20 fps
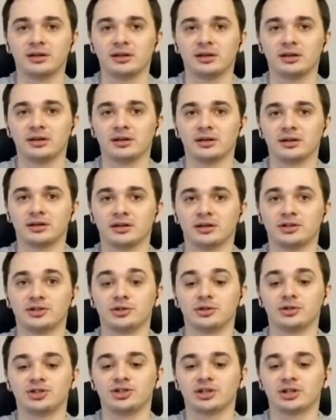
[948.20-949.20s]
Let's
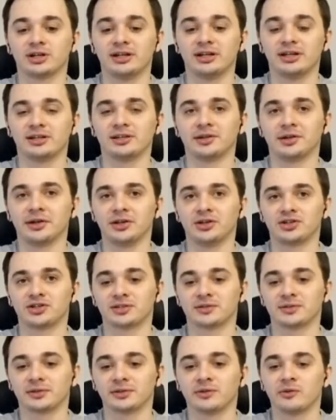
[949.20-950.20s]
consider here
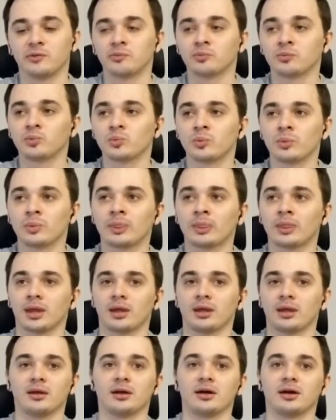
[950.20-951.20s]
a smart
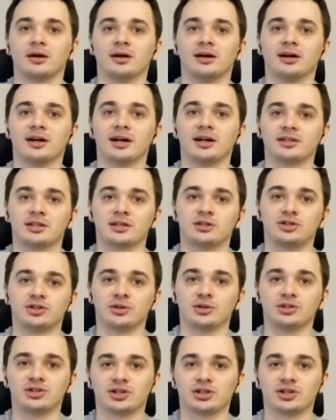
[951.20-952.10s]
electricity meter.